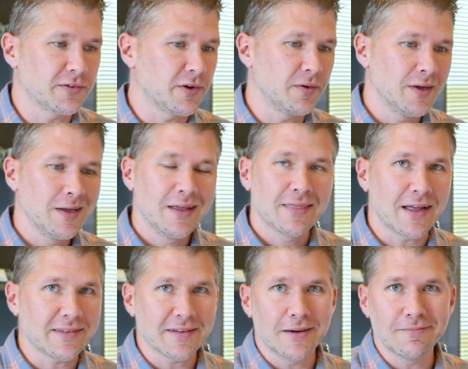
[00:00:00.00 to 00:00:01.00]
So
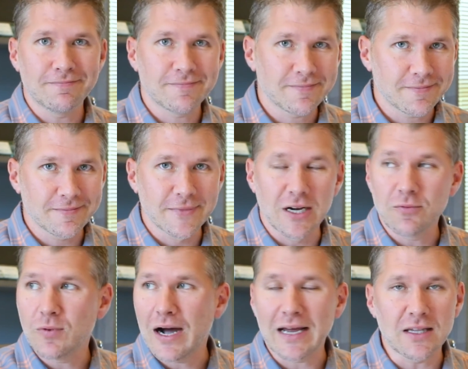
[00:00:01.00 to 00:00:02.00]
that's,
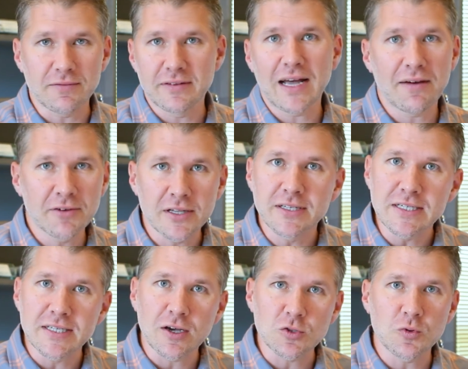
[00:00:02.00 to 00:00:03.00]
I'd love to dive into the
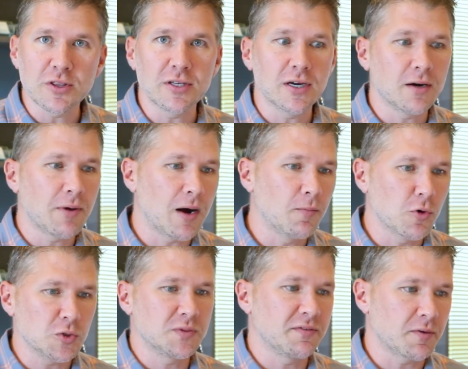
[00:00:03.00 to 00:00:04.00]
details with you about more
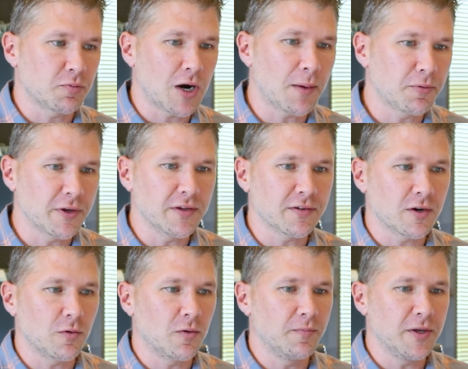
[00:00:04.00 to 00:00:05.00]
specific properties. I
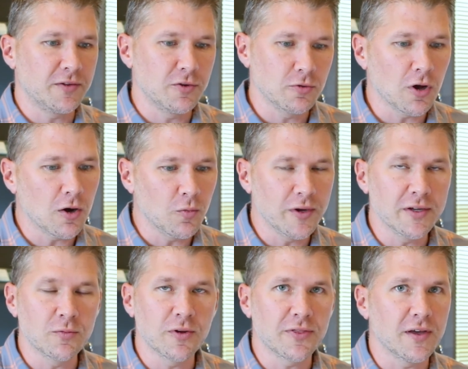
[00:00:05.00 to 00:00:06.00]
don't want to be too
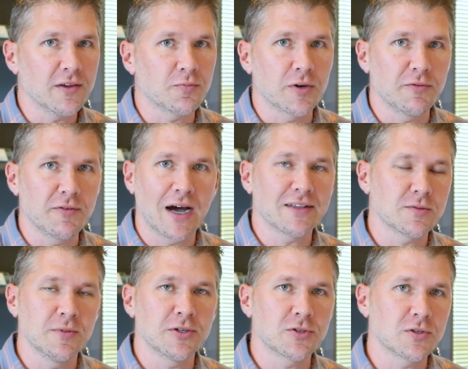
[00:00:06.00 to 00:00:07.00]
long-winded with this, but if you've got
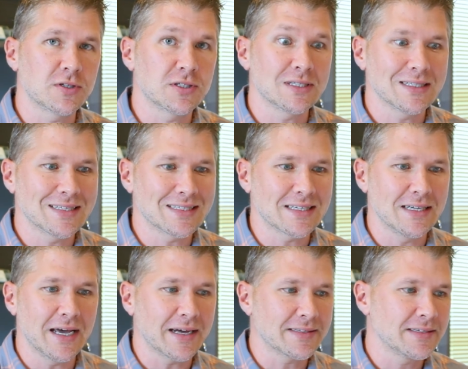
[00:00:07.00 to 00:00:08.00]
some interest, let's
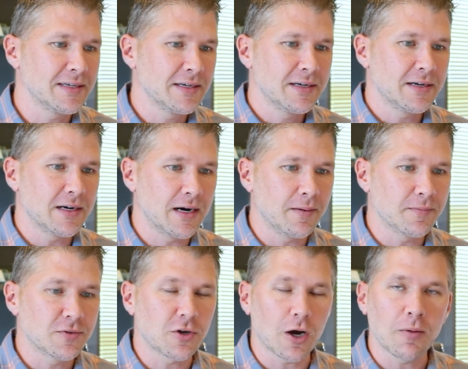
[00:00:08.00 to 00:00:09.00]
connect,
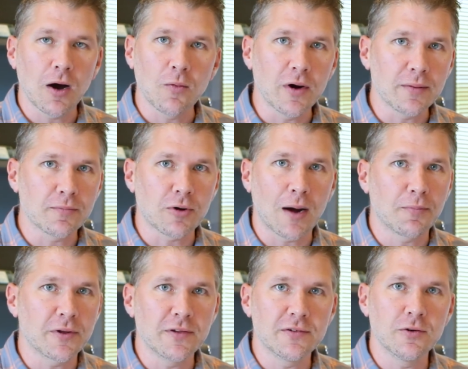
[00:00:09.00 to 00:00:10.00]
talk about what
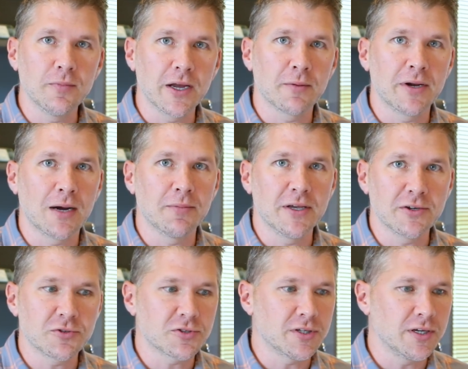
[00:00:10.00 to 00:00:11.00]
properties you may or may not be
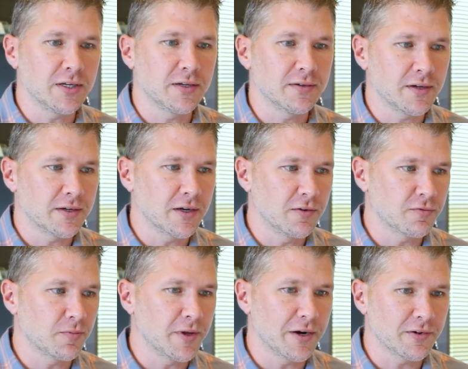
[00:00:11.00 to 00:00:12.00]
interested in, and go
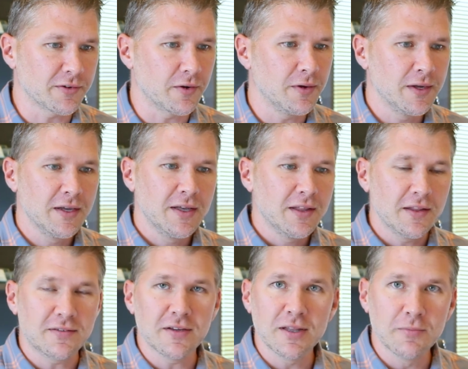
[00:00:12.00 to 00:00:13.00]
from there. So
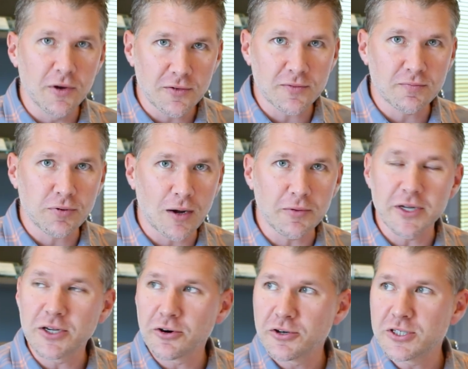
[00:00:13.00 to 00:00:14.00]
this isn't the most probably
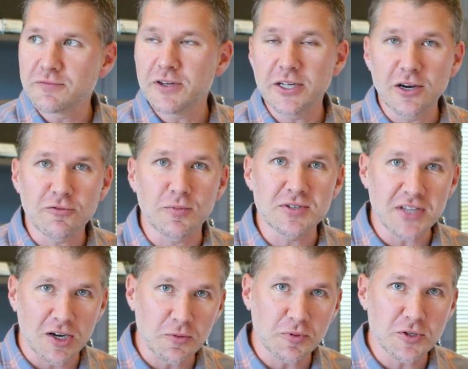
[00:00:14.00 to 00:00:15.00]
encouraging video from a
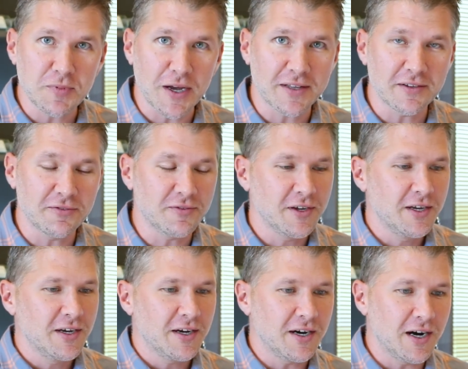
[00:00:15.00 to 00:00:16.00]
seller perspective,
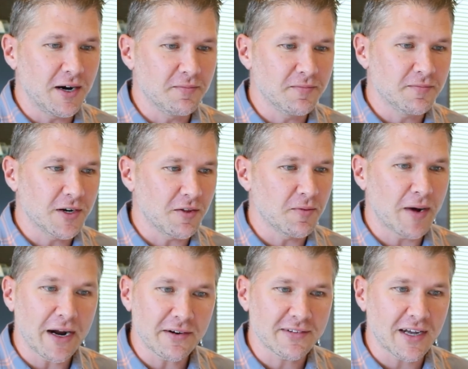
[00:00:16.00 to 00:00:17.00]
but on the
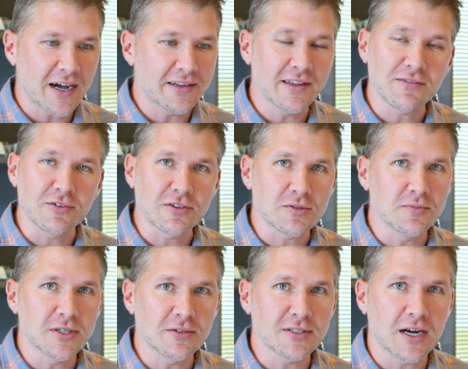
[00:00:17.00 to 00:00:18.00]
buyer side, definitely some
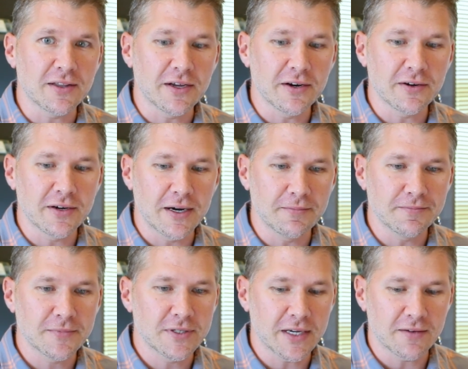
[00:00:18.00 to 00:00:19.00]
deals out there to
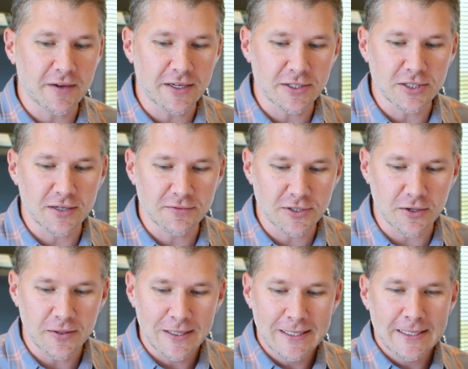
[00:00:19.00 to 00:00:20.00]
take advantage of.
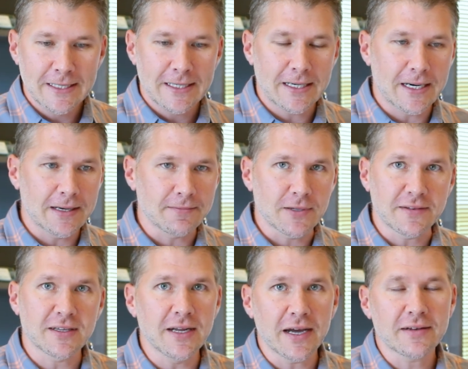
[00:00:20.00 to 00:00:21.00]
So
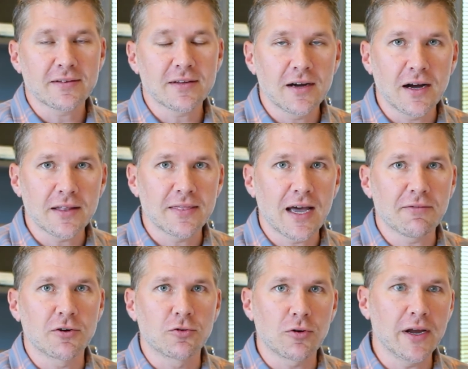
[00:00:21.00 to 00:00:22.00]
let's connect. Have
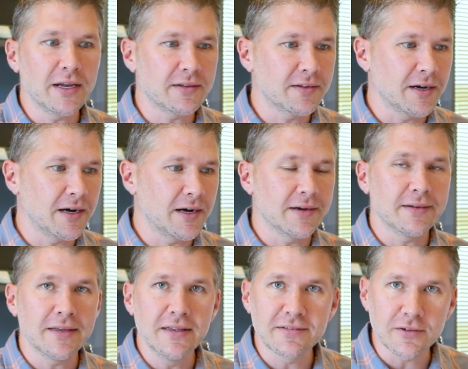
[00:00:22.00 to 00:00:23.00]
a great
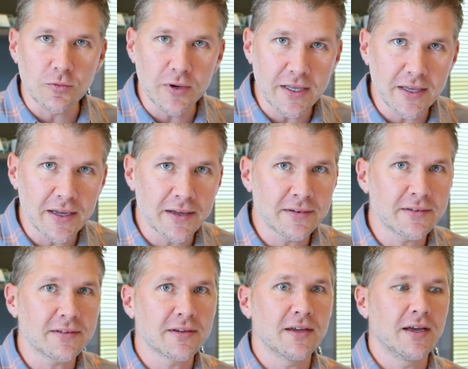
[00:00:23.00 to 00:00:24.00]
Easter
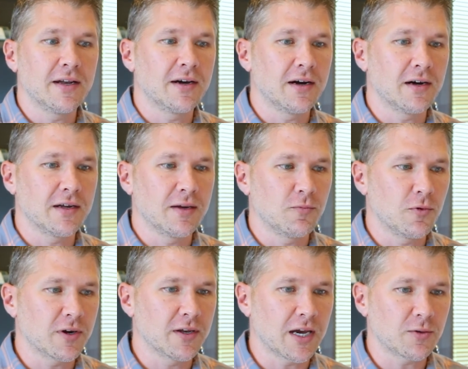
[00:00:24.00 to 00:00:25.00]
weekend, and
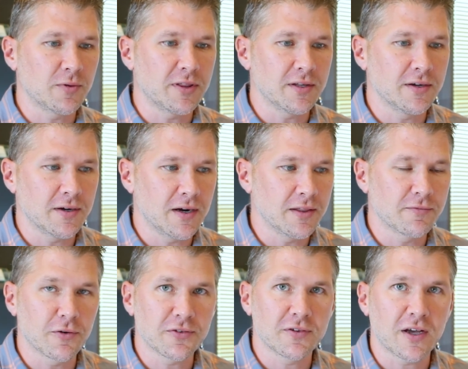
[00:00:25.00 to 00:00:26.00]
we'll connect with you the
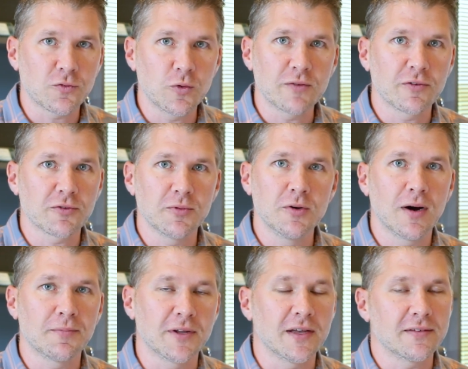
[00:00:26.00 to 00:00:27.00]
first of next week for some new
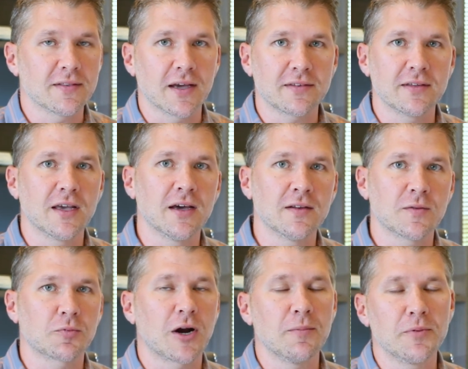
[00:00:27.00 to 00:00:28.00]
updates. Thanks again.
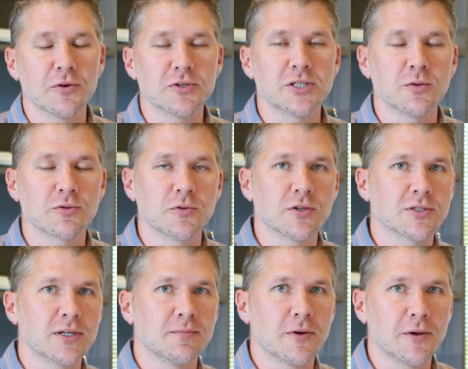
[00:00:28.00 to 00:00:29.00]
Brian Piercy with Real
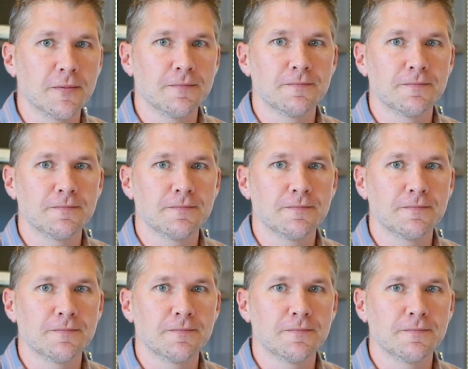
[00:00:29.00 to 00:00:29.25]
Estate Moto.